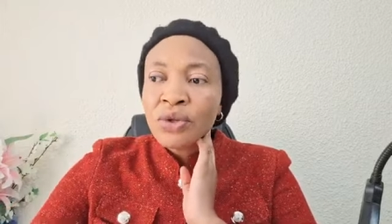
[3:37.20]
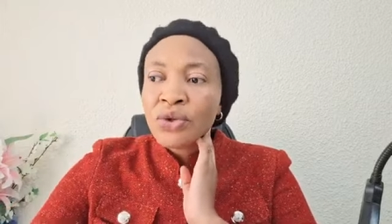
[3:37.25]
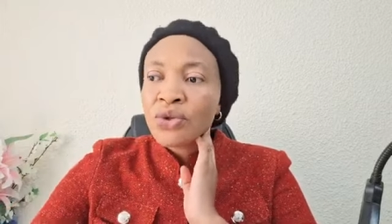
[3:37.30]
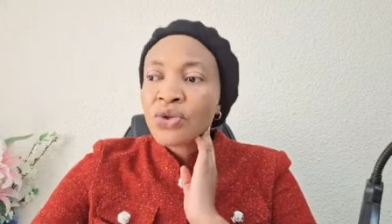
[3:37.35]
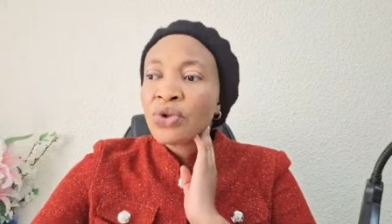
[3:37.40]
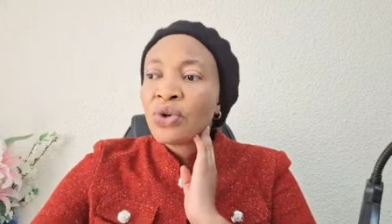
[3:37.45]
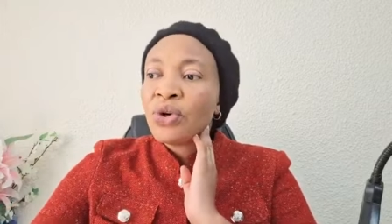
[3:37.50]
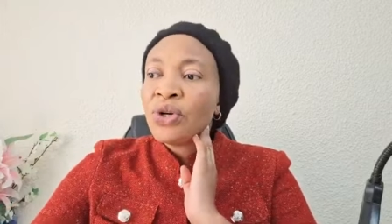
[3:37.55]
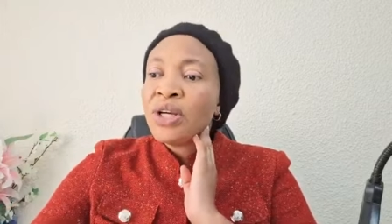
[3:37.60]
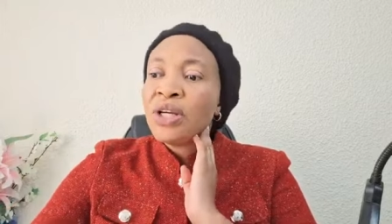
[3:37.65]

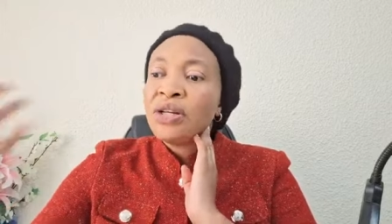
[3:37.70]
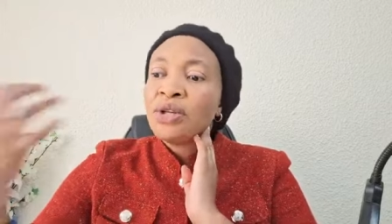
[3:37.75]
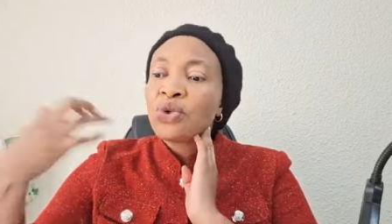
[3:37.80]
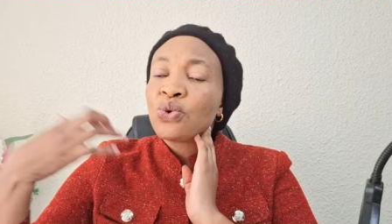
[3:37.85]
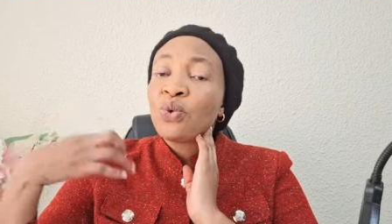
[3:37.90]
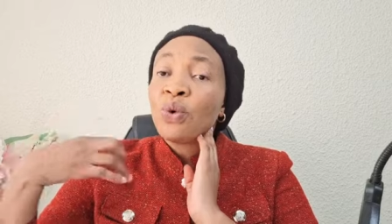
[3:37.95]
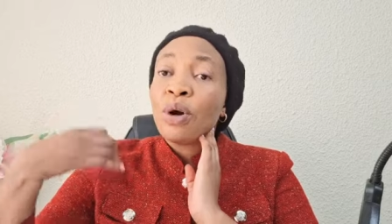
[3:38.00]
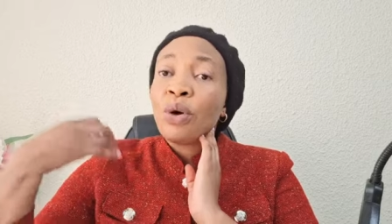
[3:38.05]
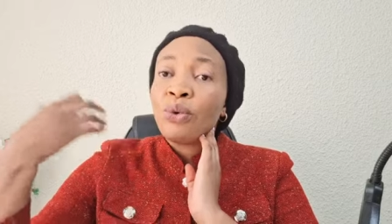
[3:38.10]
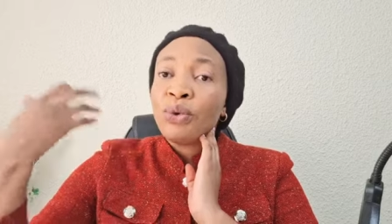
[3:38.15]
So it
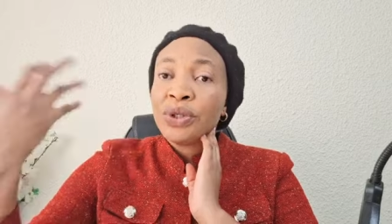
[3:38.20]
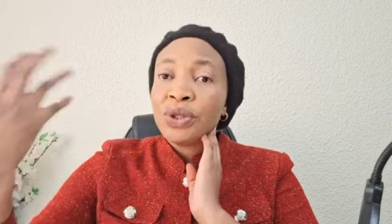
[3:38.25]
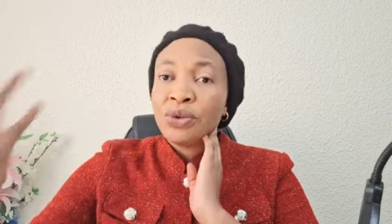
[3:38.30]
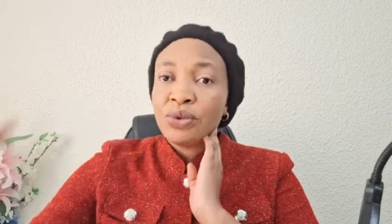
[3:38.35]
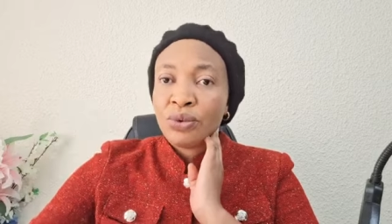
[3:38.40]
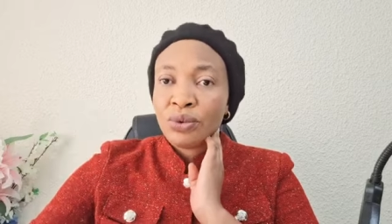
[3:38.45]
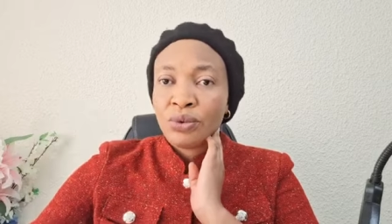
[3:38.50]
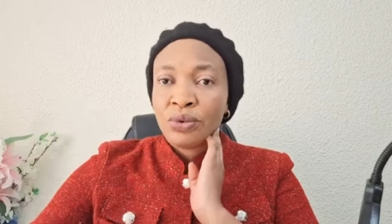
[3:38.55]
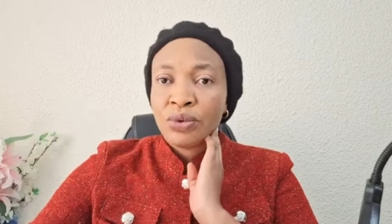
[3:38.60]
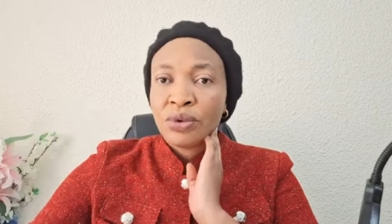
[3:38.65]
is what we
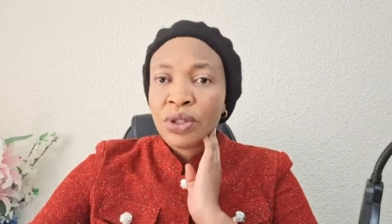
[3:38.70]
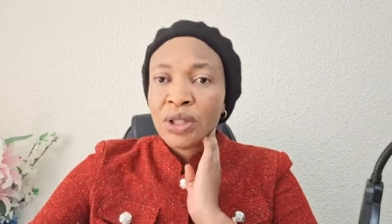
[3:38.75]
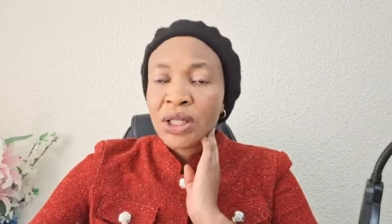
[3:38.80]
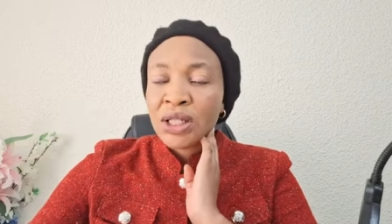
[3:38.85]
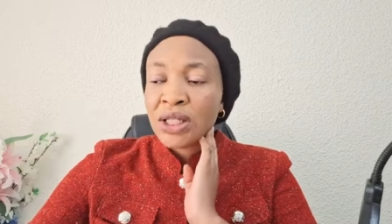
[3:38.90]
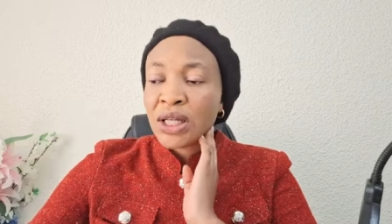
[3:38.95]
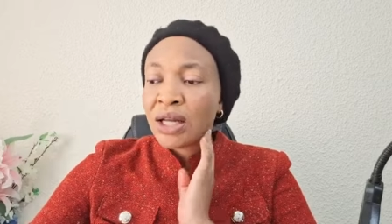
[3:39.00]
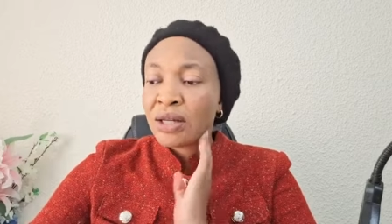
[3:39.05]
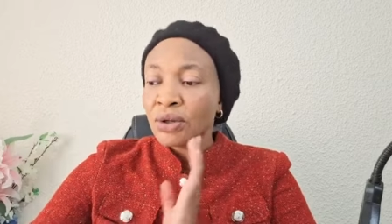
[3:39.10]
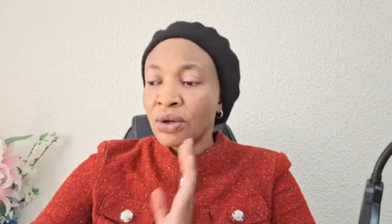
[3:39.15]
do
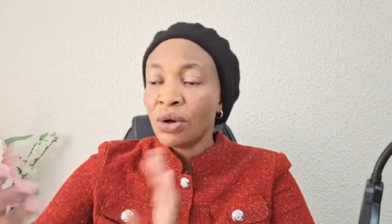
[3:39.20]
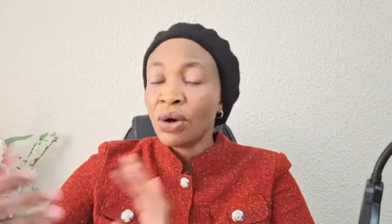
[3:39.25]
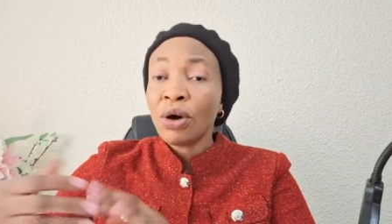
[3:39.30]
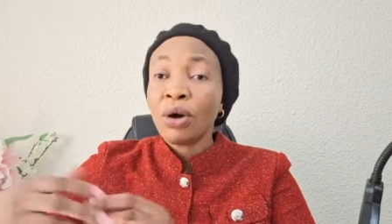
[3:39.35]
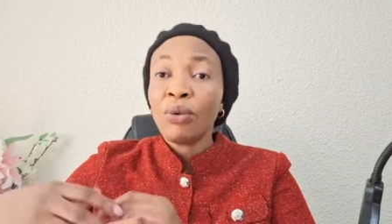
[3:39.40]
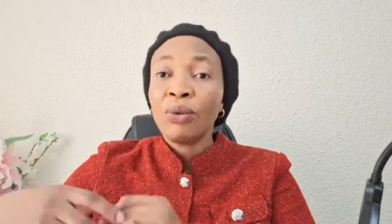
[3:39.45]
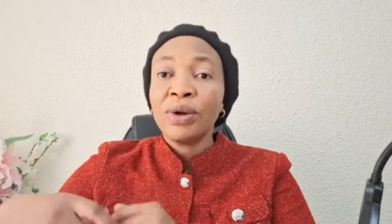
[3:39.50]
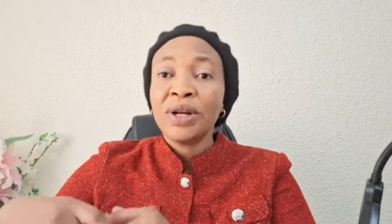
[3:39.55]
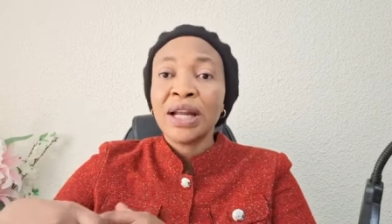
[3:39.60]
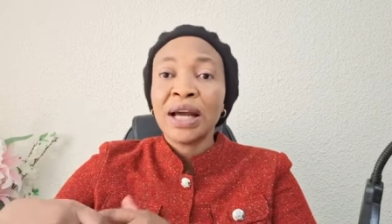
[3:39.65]
that
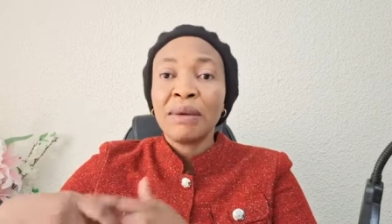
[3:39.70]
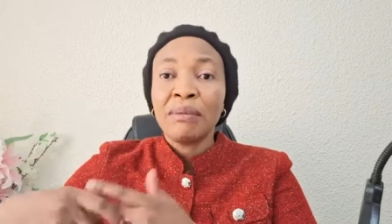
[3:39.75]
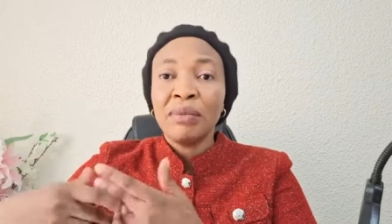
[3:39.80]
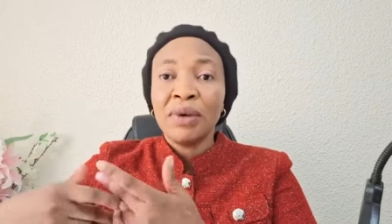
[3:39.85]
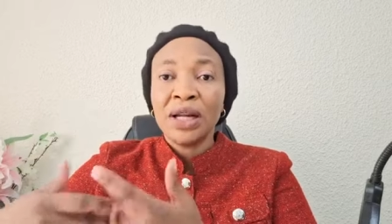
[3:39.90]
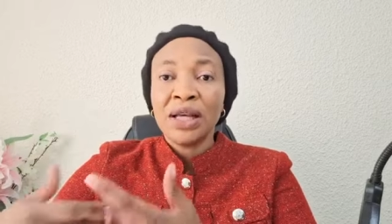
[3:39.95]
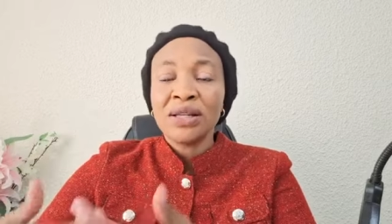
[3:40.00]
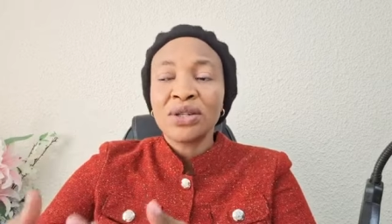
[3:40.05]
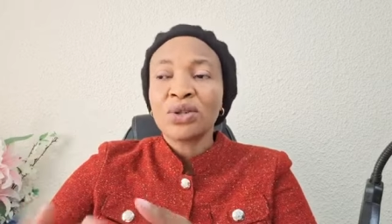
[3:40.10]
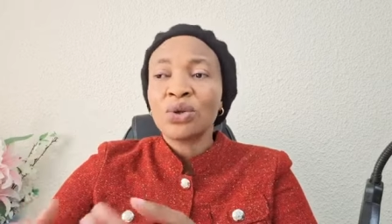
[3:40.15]
God will not
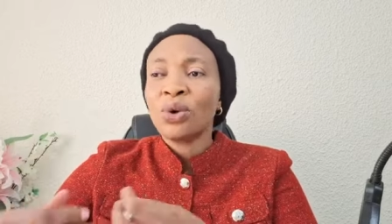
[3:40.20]
bless.